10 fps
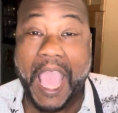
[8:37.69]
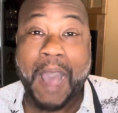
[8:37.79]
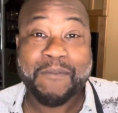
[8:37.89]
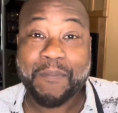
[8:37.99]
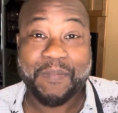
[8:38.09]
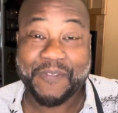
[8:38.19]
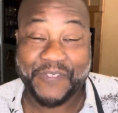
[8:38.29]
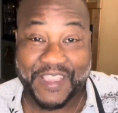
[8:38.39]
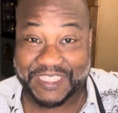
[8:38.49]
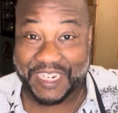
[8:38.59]
I'm a
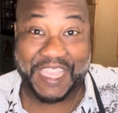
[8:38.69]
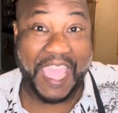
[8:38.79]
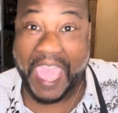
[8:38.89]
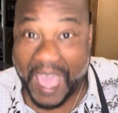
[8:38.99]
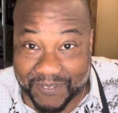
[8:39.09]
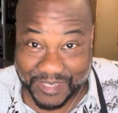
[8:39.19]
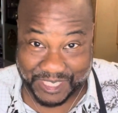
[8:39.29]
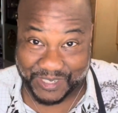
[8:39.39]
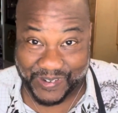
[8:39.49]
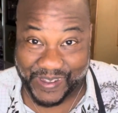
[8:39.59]
professionally
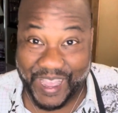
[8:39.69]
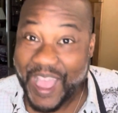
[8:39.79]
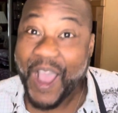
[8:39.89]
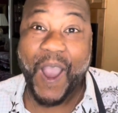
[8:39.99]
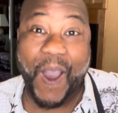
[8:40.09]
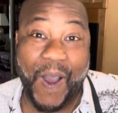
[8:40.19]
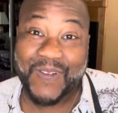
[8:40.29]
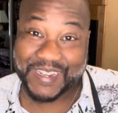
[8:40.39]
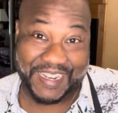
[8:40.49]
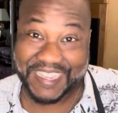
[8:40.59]
amateur
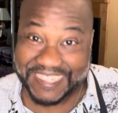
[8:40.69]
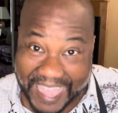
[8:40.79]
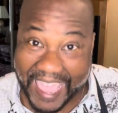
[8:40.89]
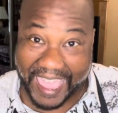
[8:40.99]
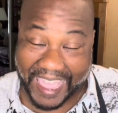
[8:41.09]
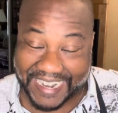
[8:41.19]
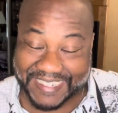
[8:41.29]
home cooking dad.